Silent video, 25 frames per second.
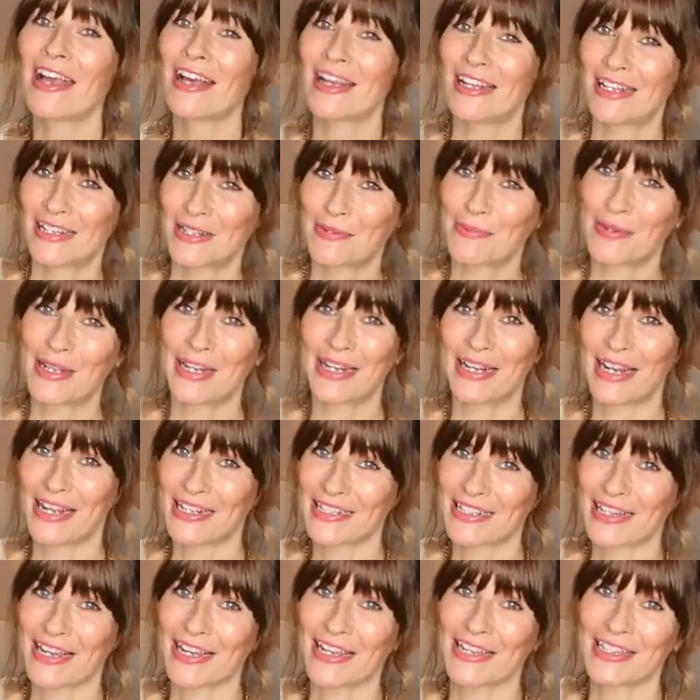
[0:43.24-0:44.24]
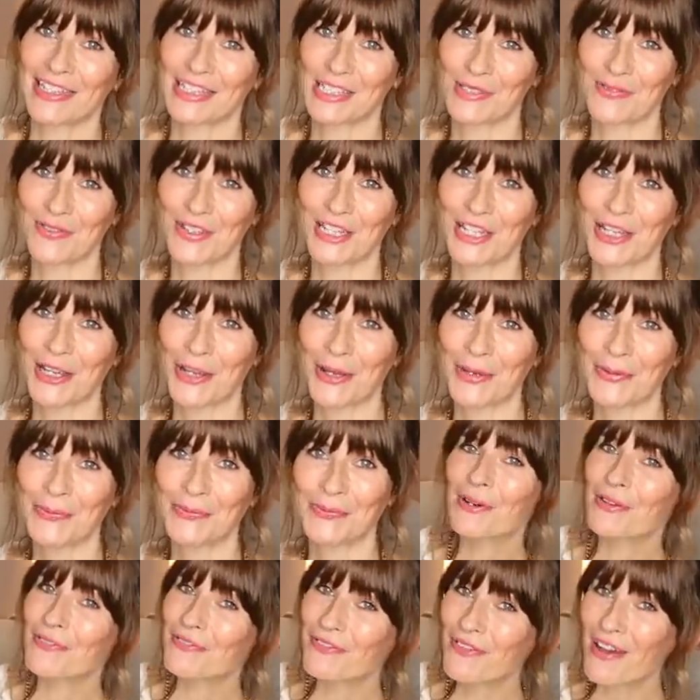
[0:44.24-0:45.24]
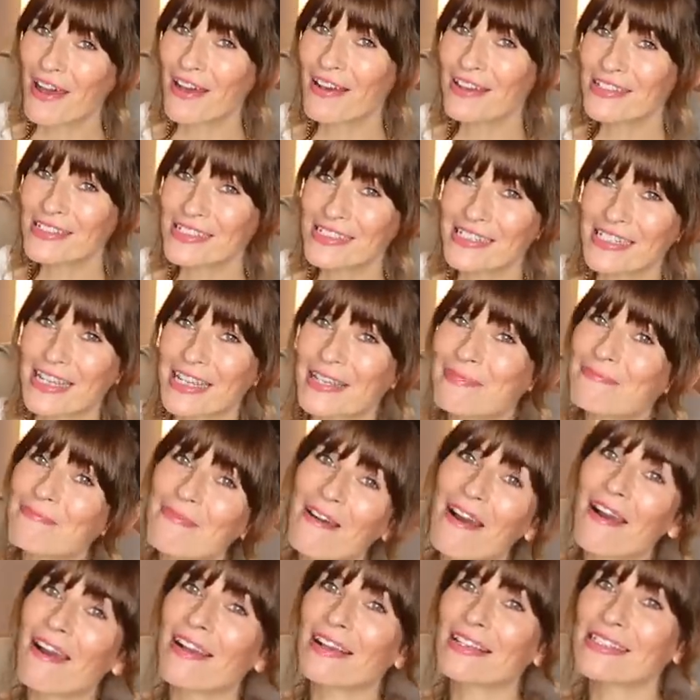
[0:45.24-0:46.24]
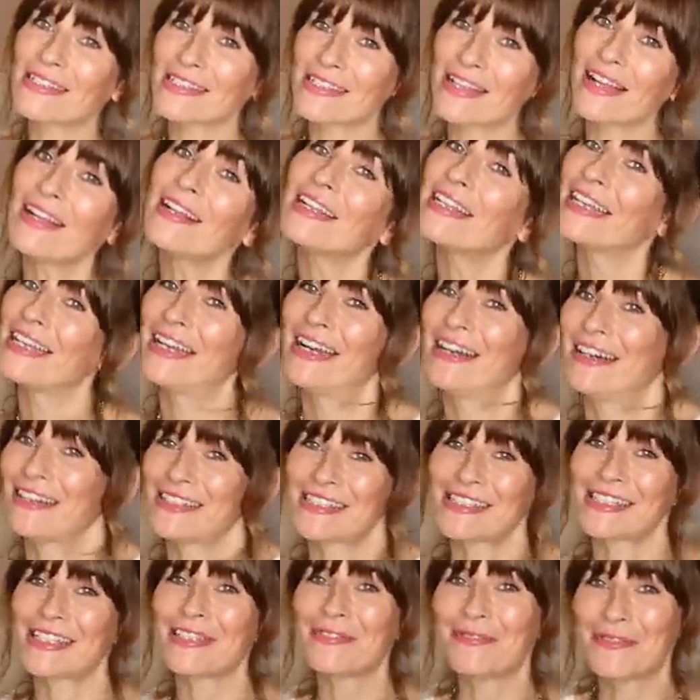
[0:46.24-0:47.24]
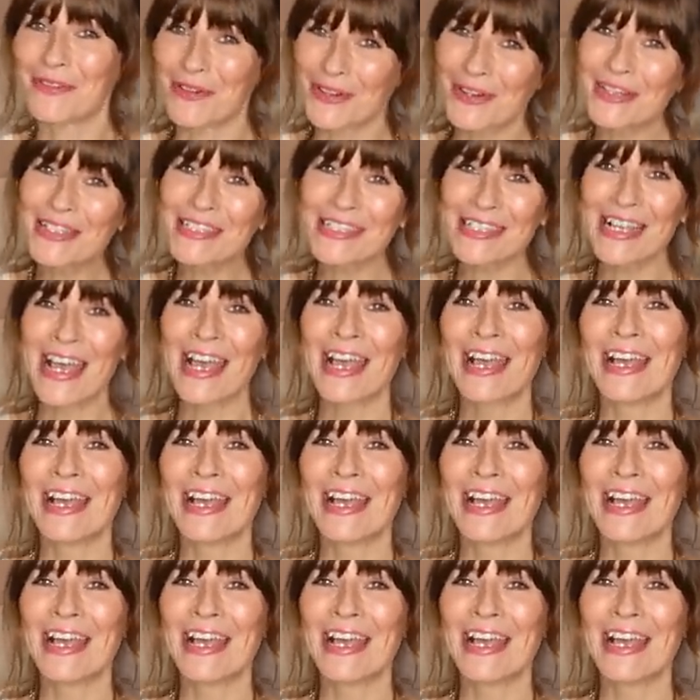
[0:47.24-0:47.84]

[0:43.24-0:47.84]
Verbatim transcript: a little bit later in this video. But first, in my slightly husky voice,